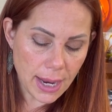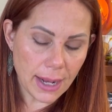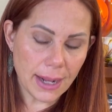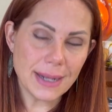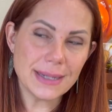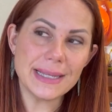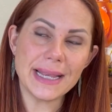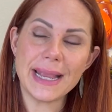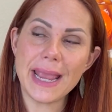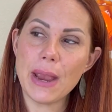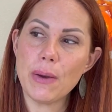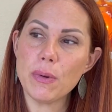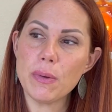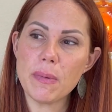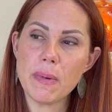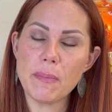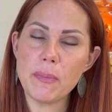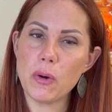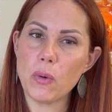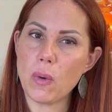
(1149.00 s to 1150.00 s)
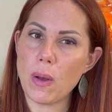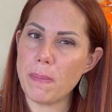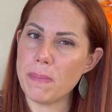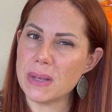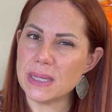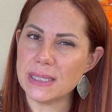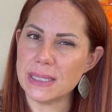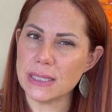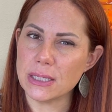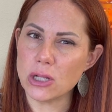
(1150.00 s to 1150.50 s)
because I can't remember what
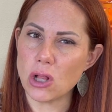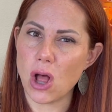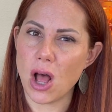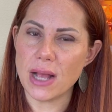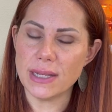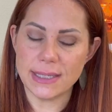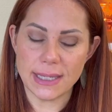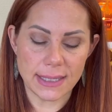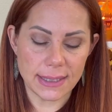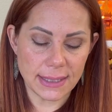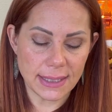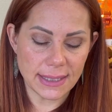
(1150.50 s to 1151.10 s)
Mrs. Claus is,